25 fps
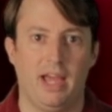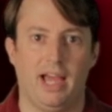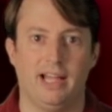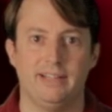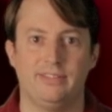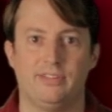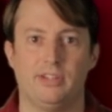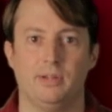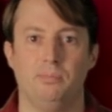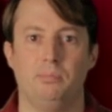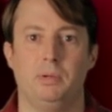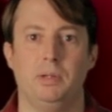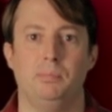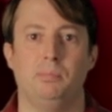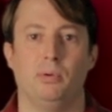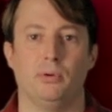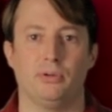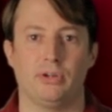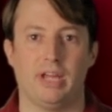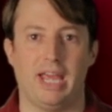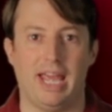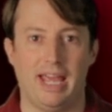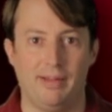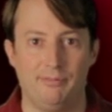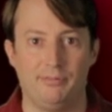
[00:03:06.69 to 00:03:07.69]
and simply
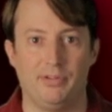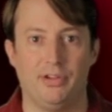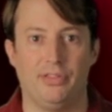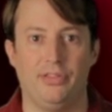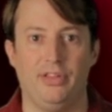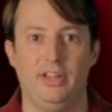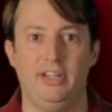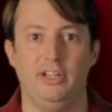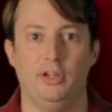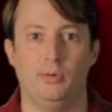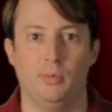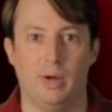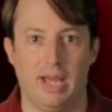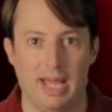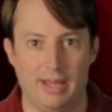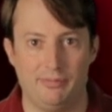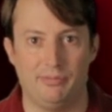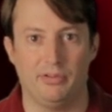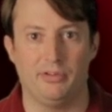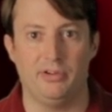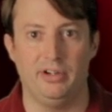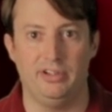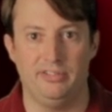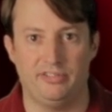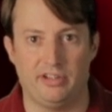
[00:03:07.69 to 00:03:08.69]
put everything you
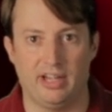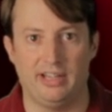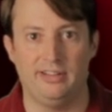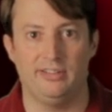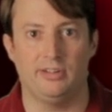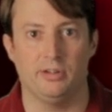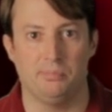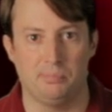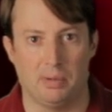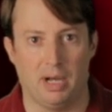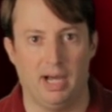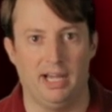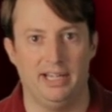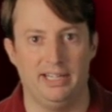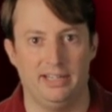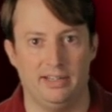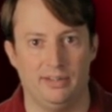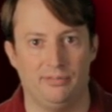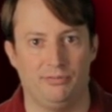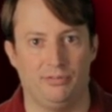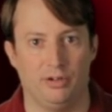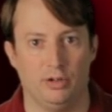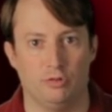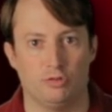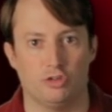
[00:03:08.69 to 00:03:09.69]
ever intend to buy in
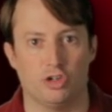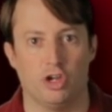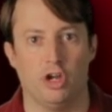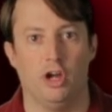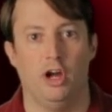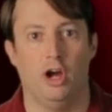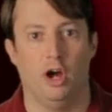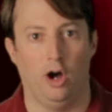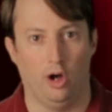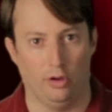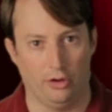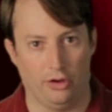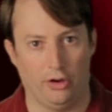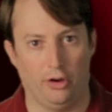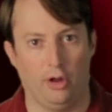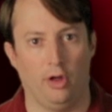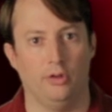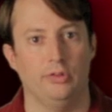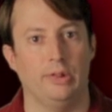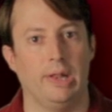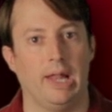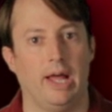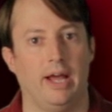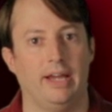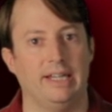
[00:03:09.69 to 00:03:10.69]
the future on an
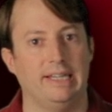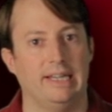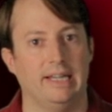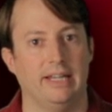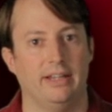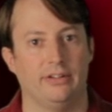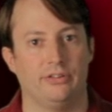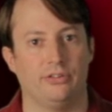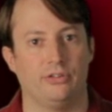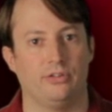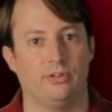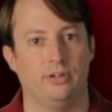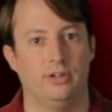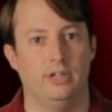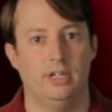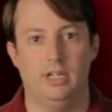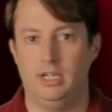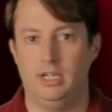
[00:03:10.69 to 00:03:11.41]
online list.